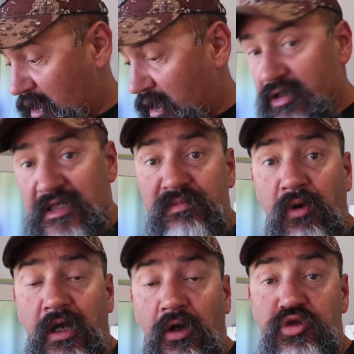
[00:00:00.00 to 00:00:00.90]
And this is
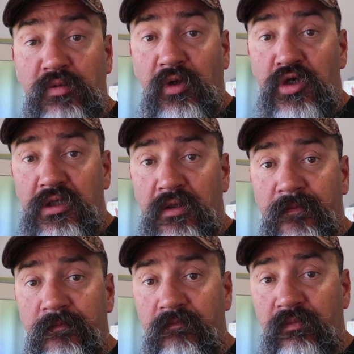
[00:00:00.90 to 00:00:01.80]
my
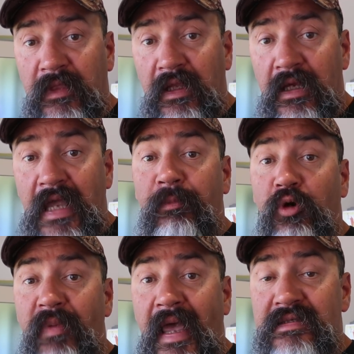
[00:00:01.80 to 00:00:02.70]
contribution. A couple
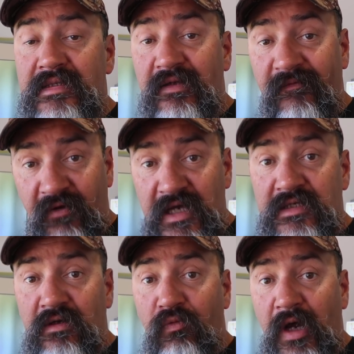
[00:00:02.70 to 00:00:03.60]
of bags in the
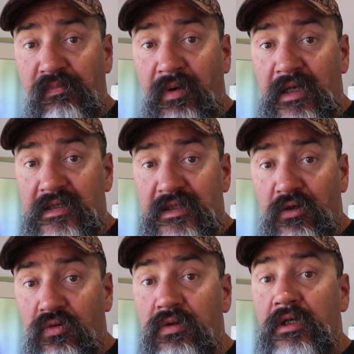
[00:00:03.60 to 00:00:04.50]
freezer of whitebait
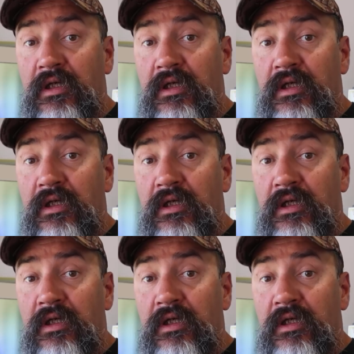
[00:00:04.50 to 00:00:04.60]
still,